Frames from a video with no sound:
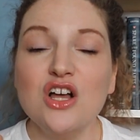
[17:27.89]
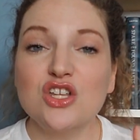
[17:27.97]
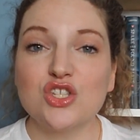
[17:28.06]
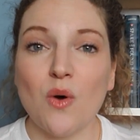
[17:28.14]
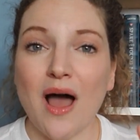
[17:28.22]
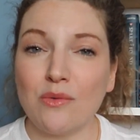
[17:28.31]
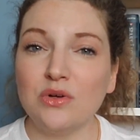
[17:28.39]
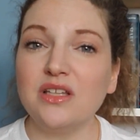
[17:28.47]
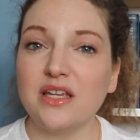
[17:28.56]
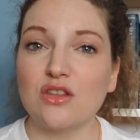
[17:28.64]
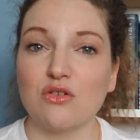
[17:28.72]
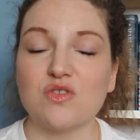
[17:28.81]
so I will
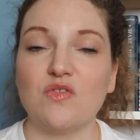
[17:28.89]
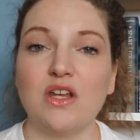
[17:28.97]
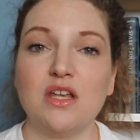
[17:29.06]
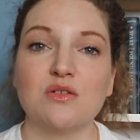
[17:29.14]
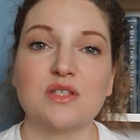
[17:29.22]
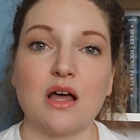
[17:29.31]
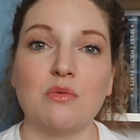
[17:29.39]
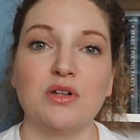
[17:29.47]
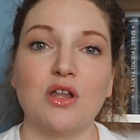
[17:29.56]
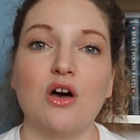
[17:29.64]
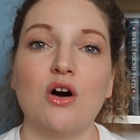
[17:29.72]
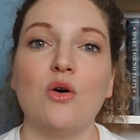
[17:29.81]
link those videos down
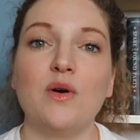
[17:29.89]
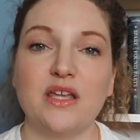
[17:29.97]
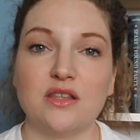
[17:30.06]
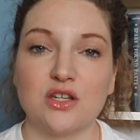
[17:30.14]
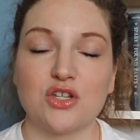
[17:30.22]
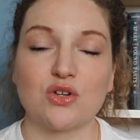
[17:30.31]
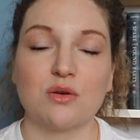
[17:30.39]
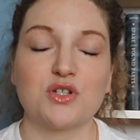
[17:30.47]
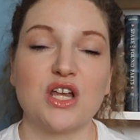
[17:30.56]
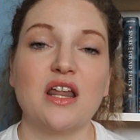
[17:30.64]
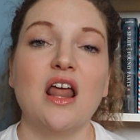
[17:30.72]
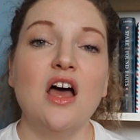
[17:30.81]
below in the
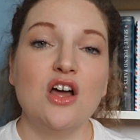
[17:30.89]
description.